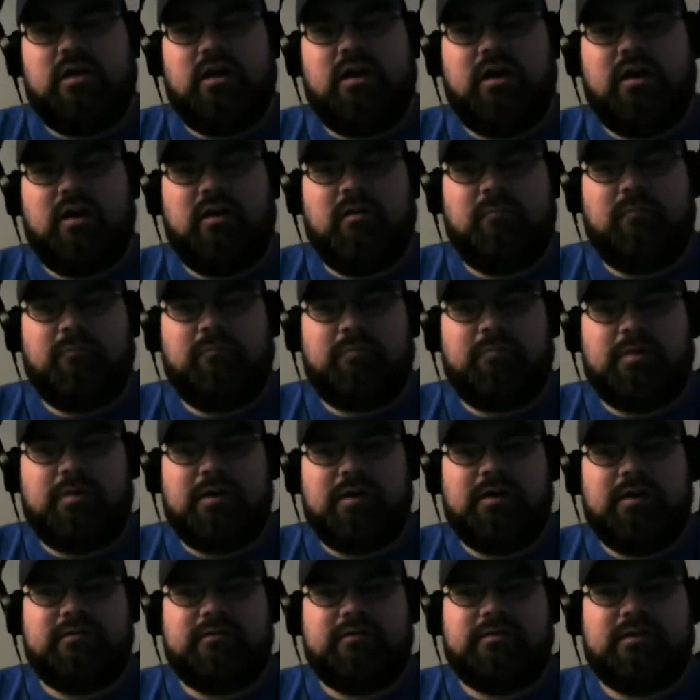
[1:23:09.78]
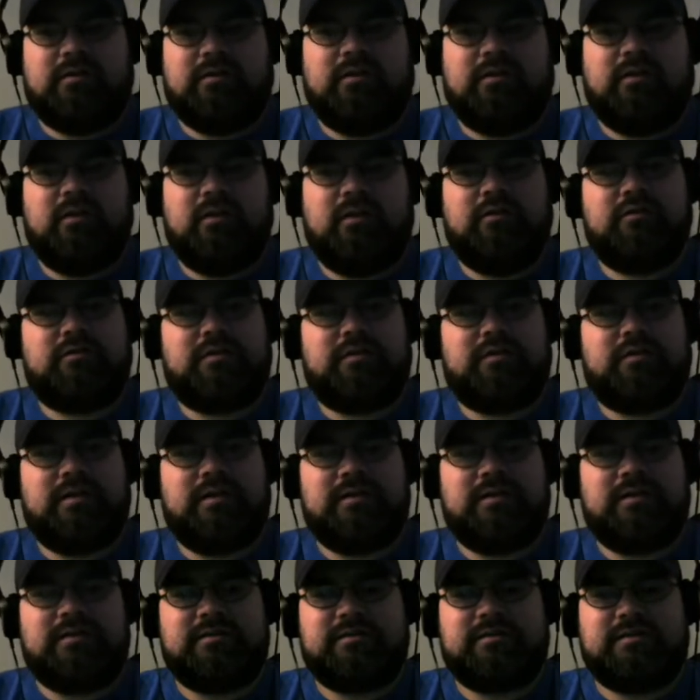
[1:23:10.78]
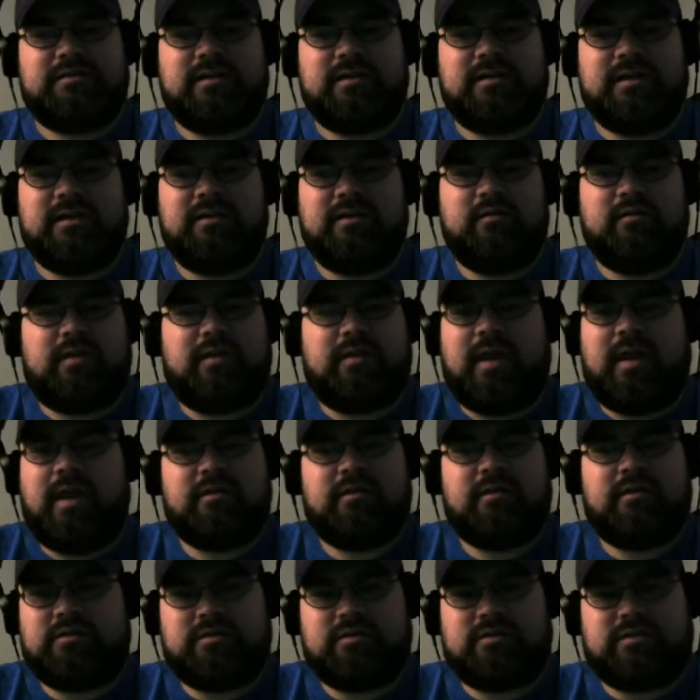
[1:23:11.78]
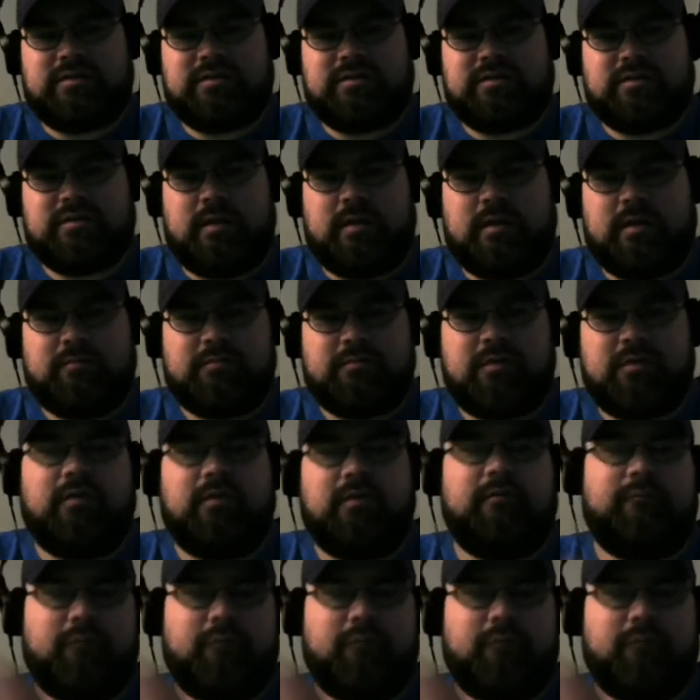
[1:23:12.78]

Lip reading: But there are other things that you can't just accept.